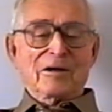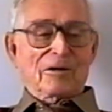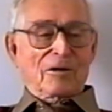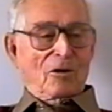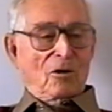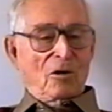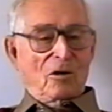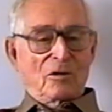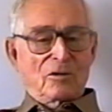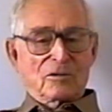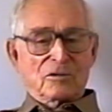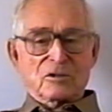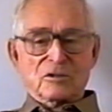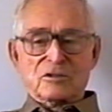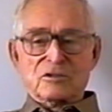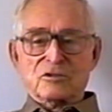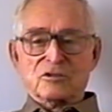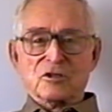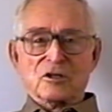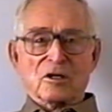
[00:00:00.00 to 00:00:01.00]
Oh,
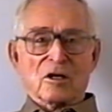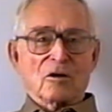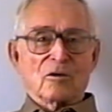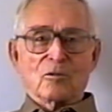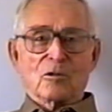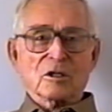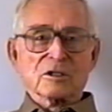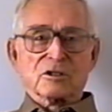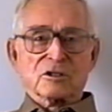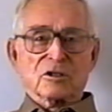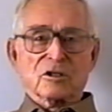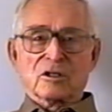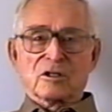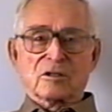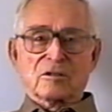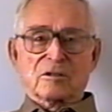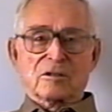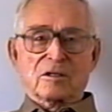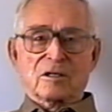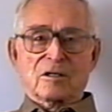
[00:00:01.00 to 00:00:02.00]
just in general. It wasn't a
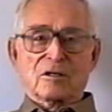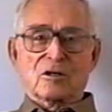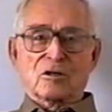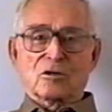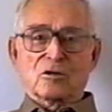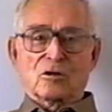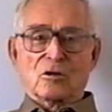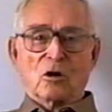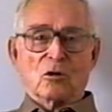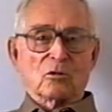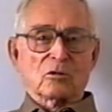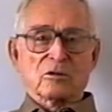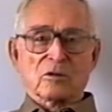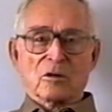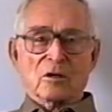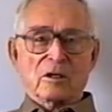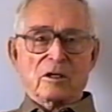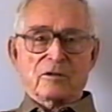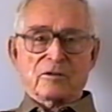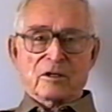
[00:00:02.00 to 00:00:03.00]
Coke
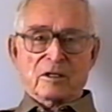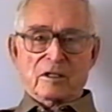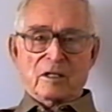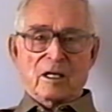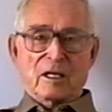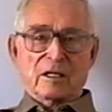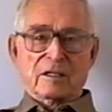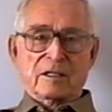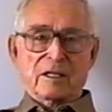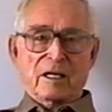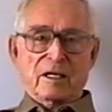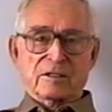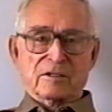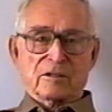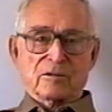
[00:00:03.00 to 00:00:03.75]
or anything like that.